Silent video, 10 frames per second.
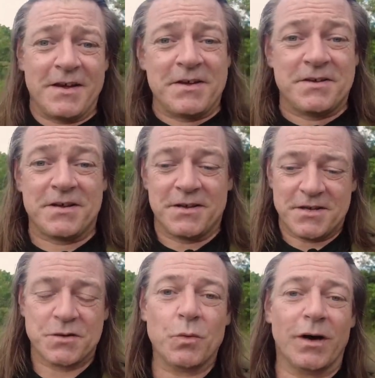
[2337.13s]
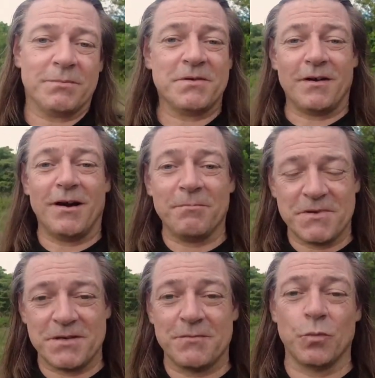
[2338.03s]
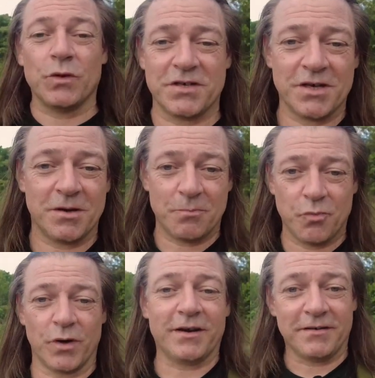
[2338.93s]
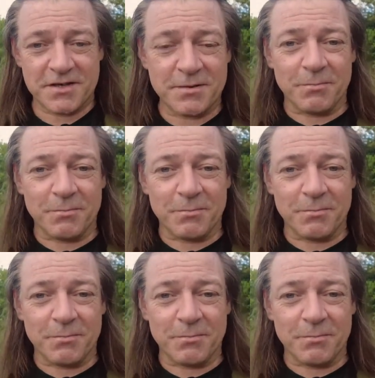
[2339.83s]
so this is why I'm want to bring to